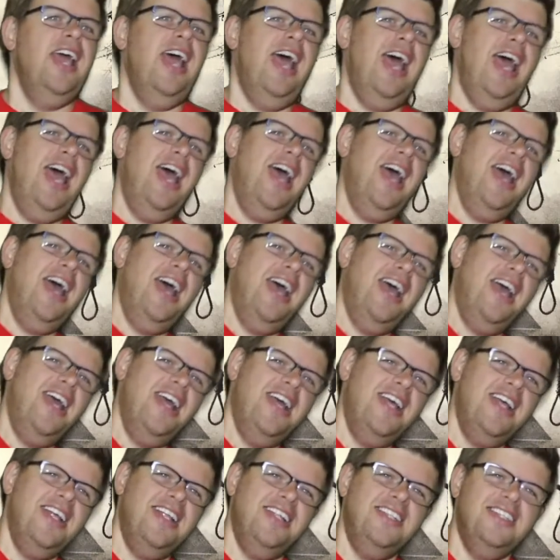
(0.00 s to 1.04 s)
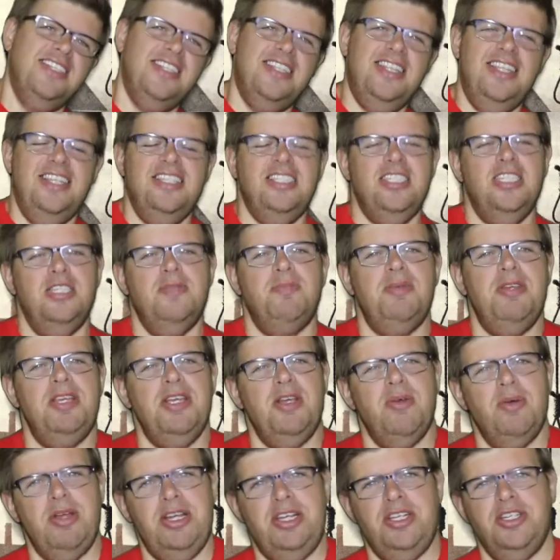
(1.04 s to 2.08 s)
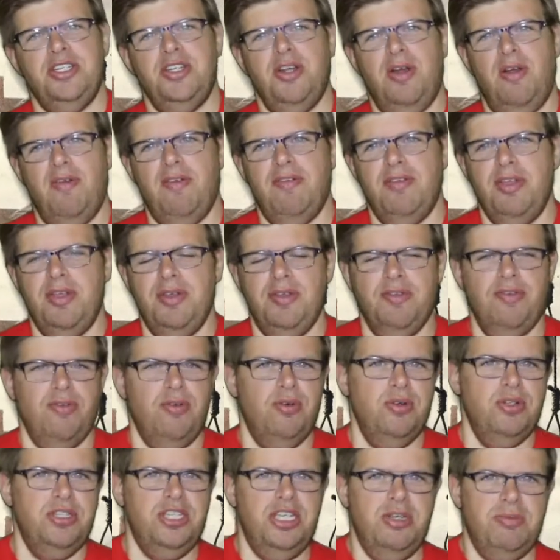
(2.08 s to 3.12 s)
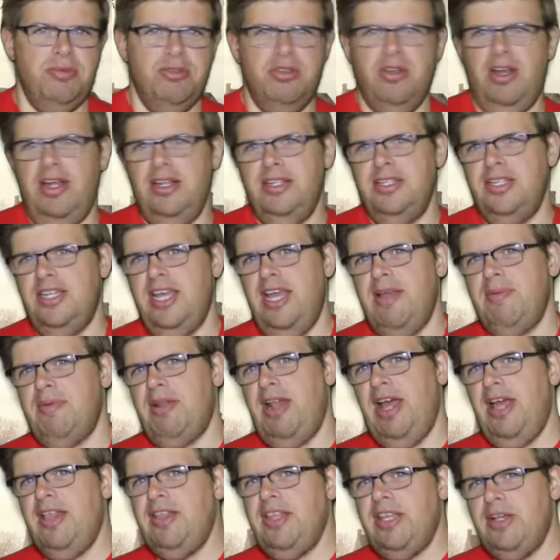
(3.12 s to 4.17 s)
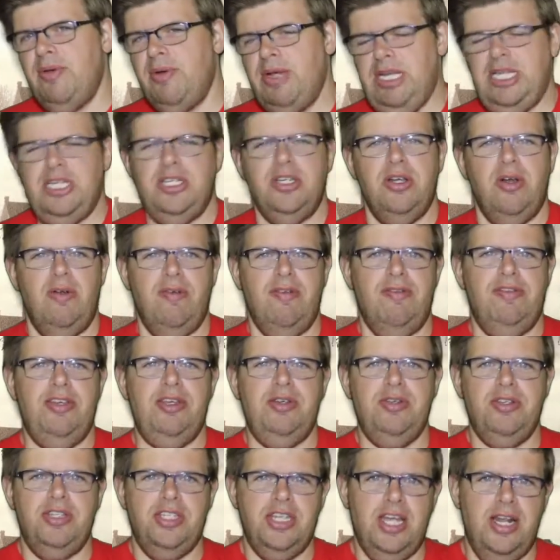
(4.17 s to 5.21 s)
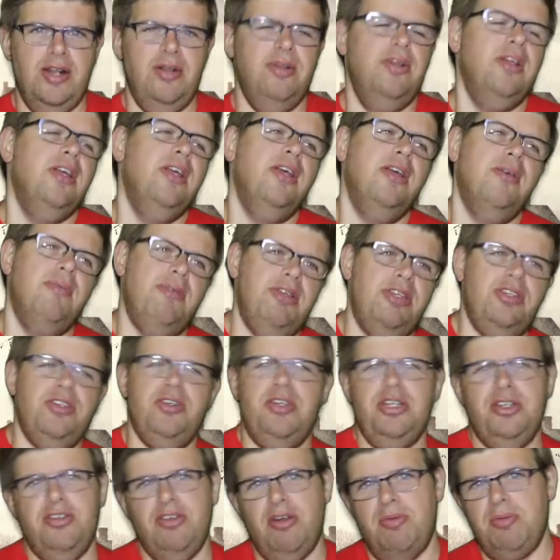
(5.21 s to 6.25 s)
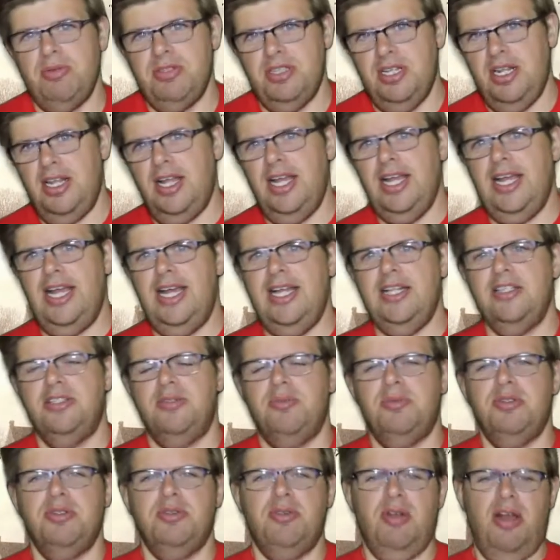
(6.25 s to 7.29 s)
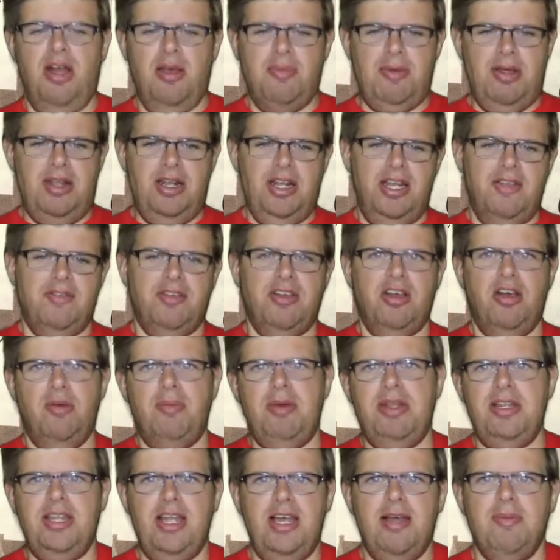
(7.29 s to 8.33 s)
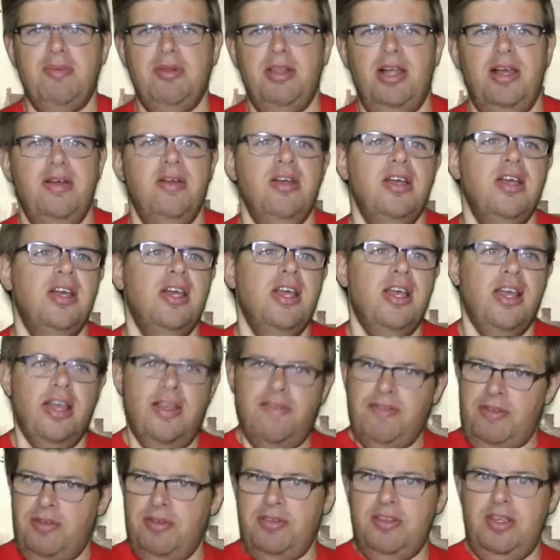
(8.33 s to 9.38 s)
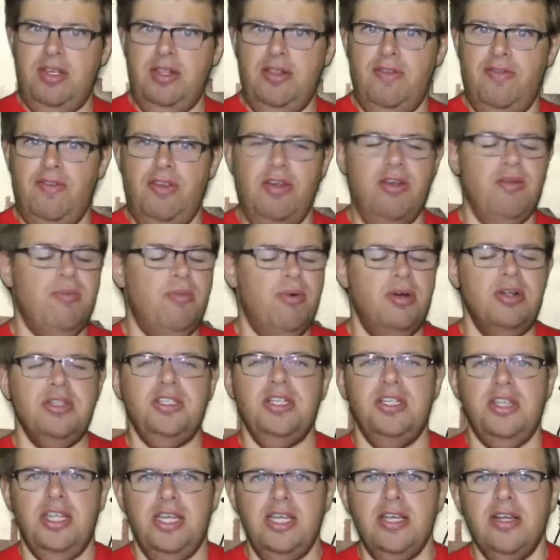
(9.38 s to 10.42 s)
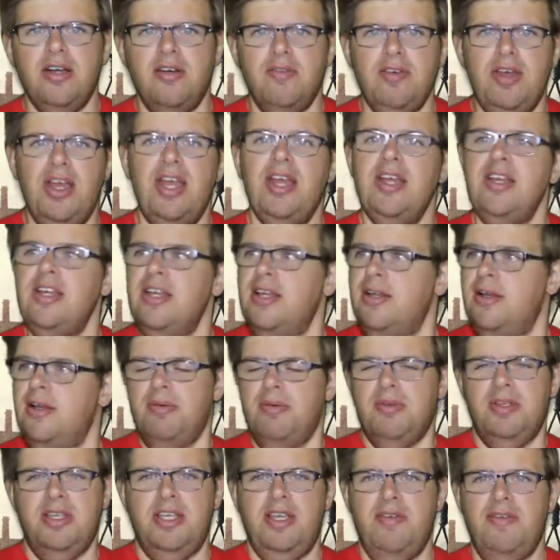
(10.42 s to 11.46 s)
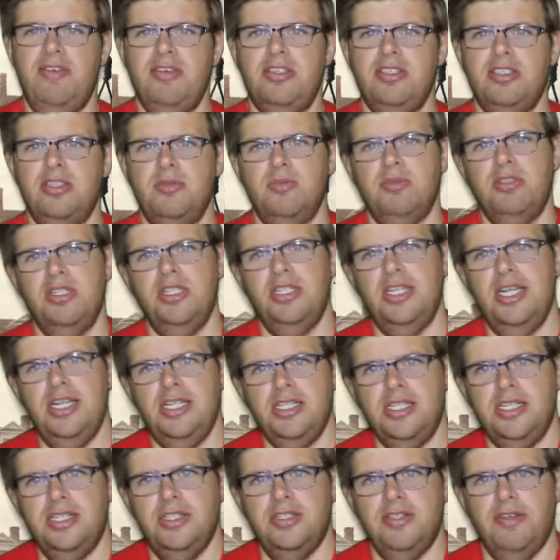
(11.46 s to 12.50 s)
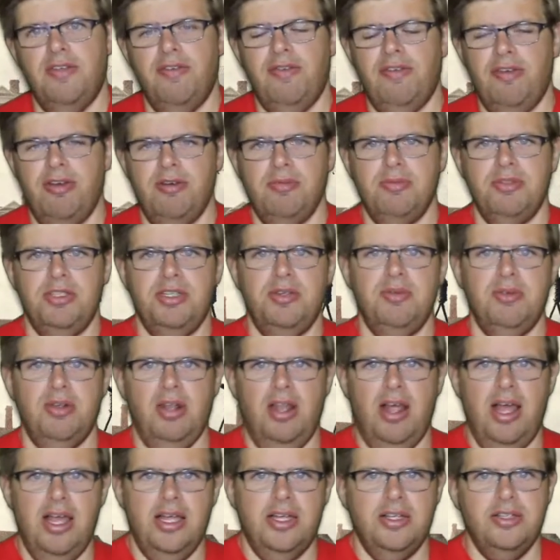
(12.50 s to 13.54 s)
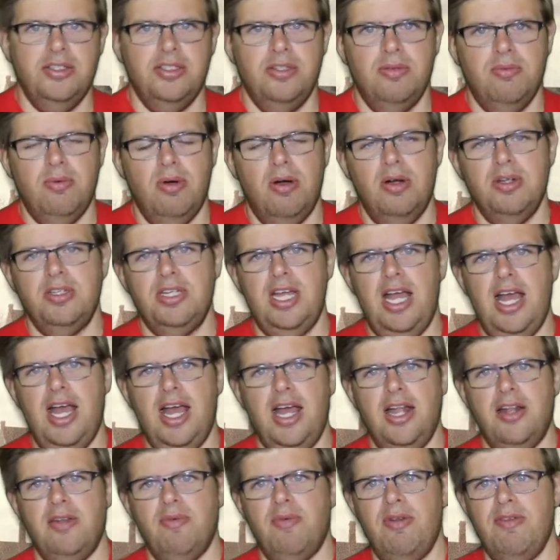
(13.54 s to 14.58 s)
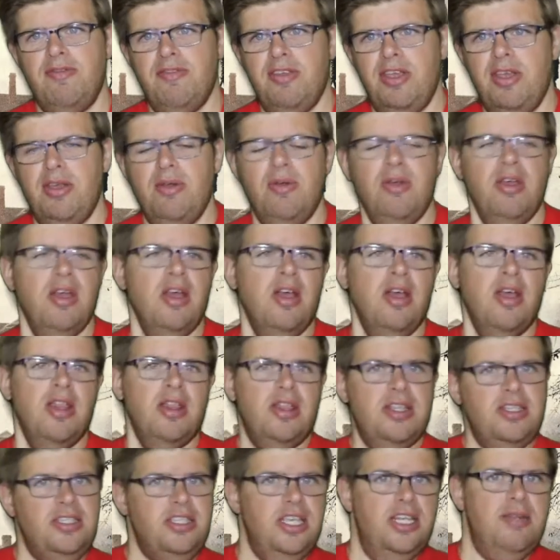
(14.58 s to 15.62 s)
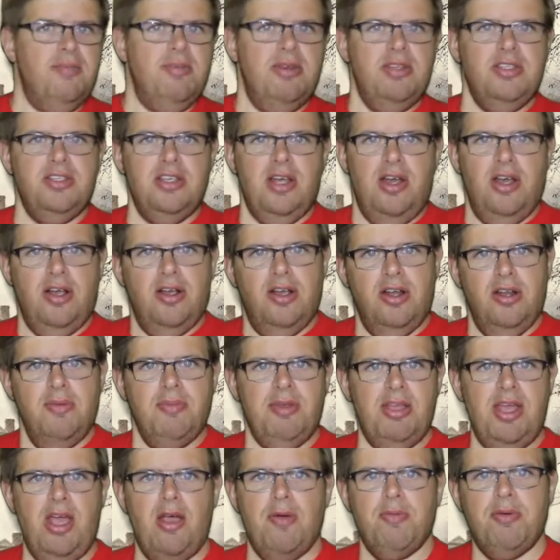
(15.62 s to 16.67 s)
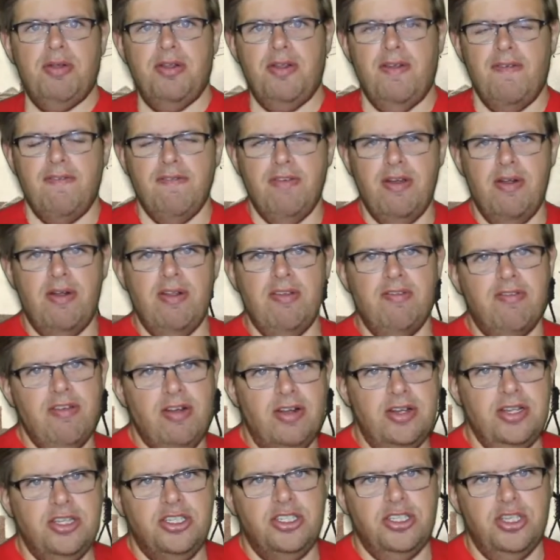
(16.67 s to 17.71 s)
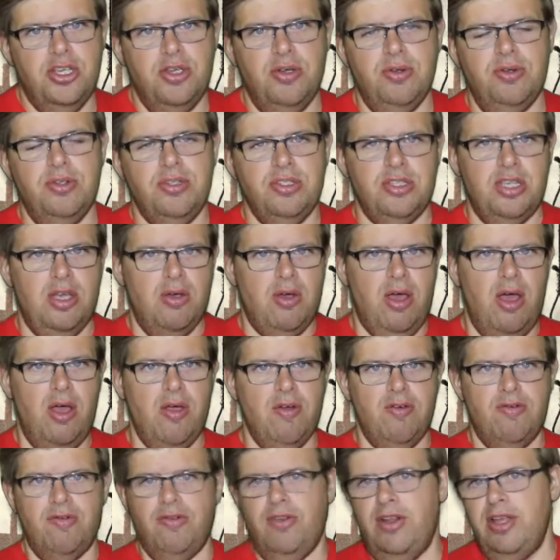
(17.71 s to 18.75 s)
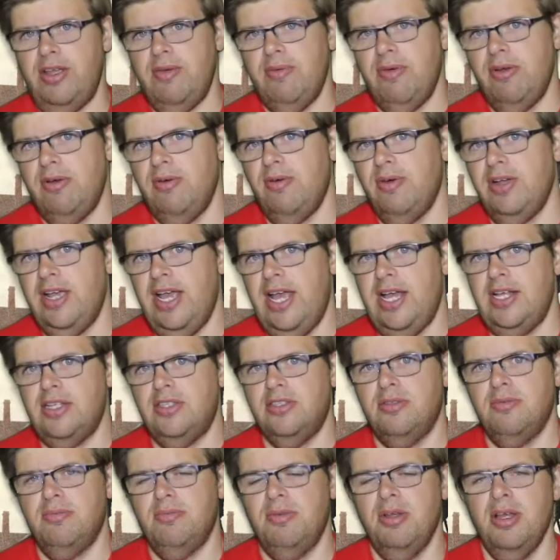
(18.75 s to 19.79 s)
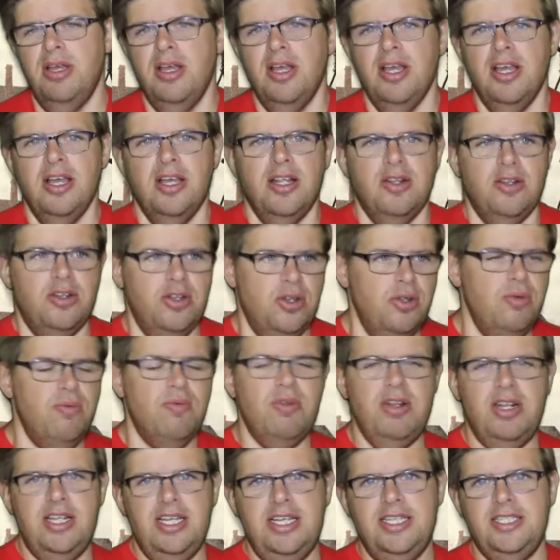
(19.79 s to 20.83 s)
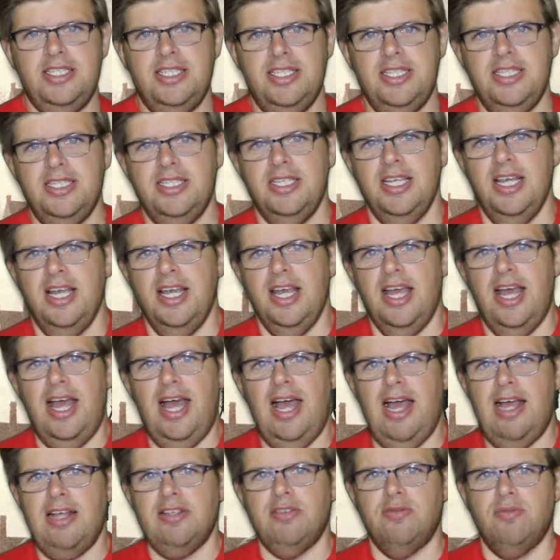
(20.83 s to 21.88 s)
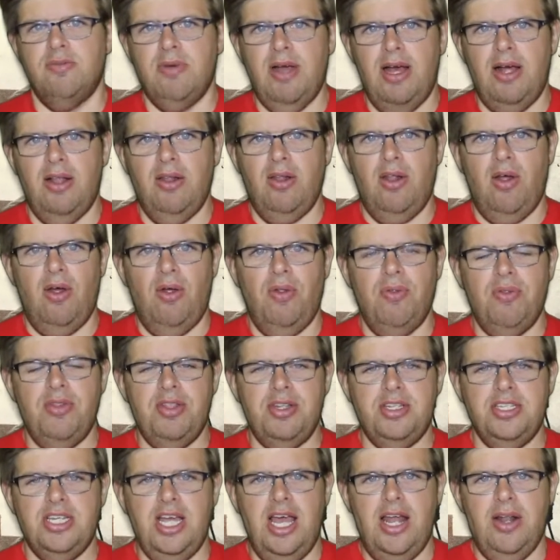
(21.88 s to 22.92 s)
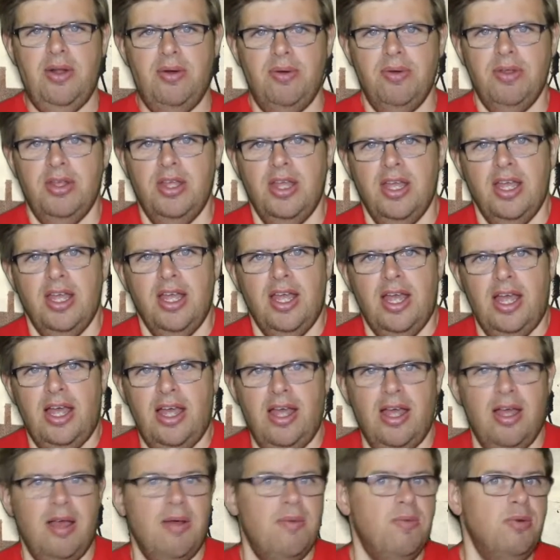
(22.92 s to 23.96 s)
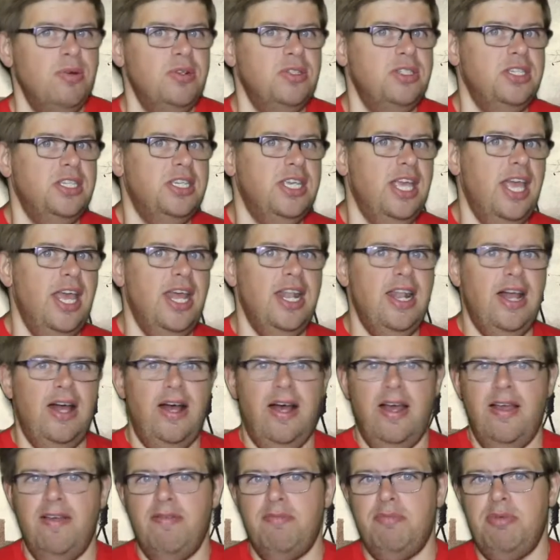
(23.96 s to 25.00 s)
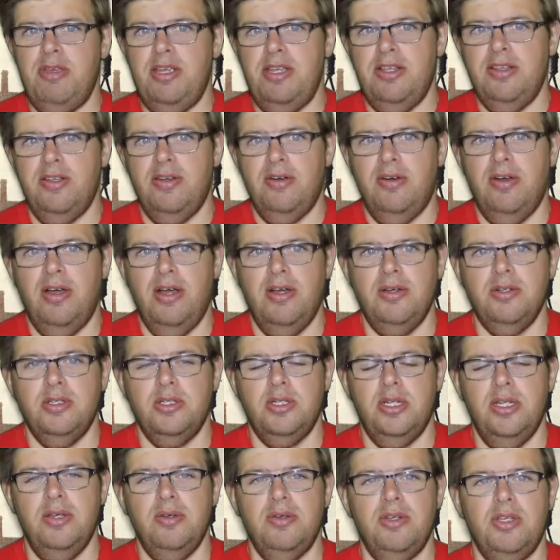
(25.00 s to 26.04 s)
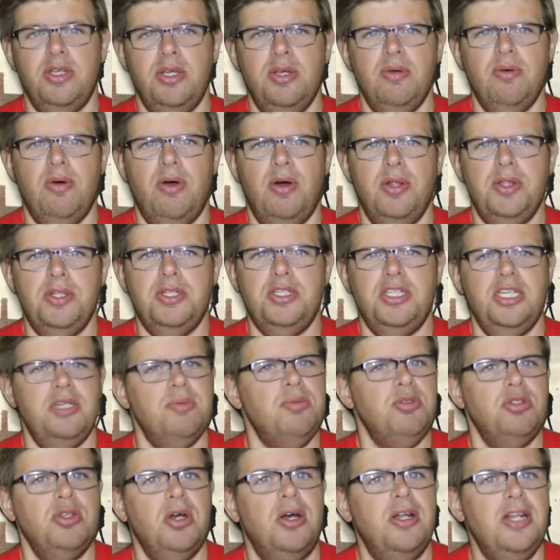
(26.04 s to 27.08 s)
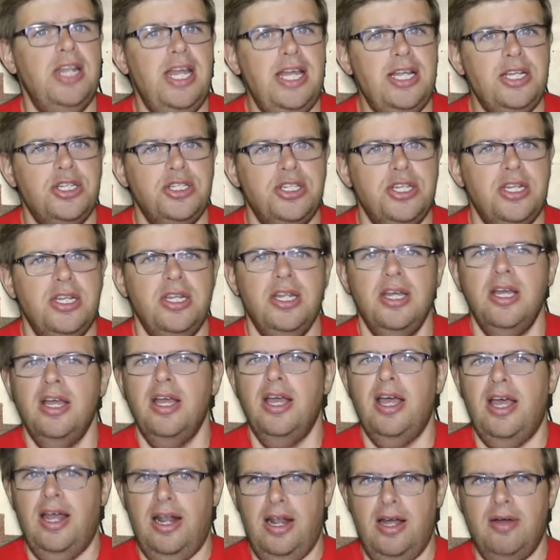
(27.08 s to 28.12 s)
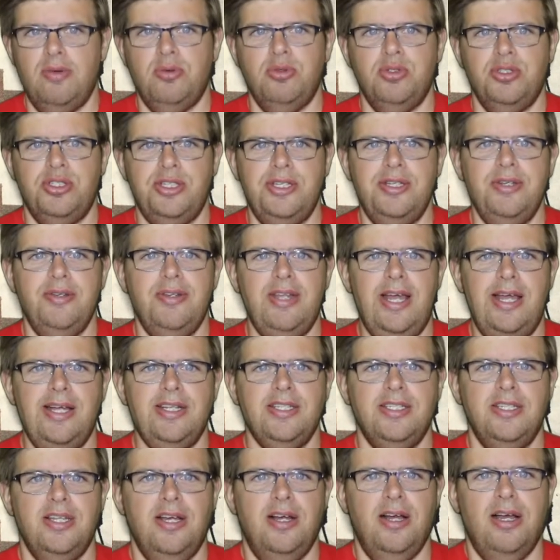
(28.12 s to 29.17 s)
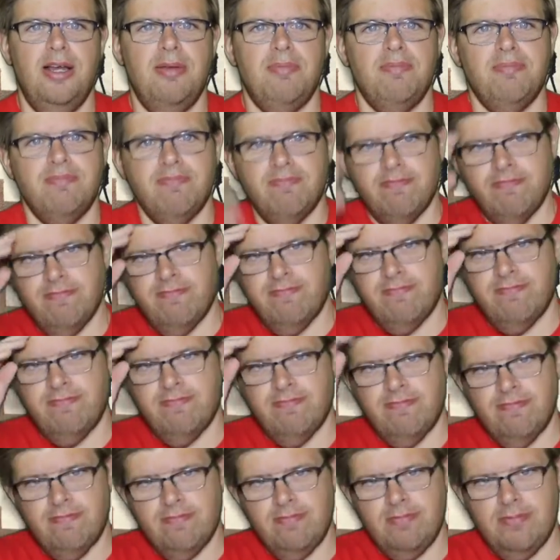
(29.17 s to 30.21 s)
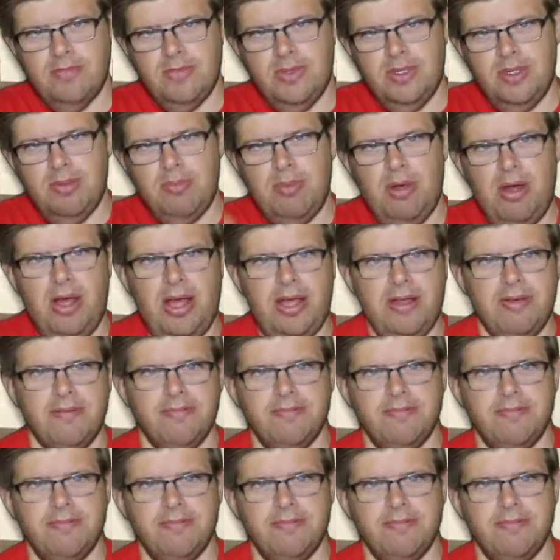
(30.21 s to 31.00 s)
And this has been Quick Shot Reviews for Cheap Shot Entertainment and the Quick Shot Reviews channel. Make sure you drop us a like and subscribe and leave a comment down below. If you've seen the film, what do you think of it? Give us some suggestions of films you would like us to watch and review. The cinemas are going to be open very, very soon, so hopefully we will get some new releases as well on the channel. Once again, I have been your host Luke, you are the Cheap Shot Nation, and I will see you next time. Goodbye.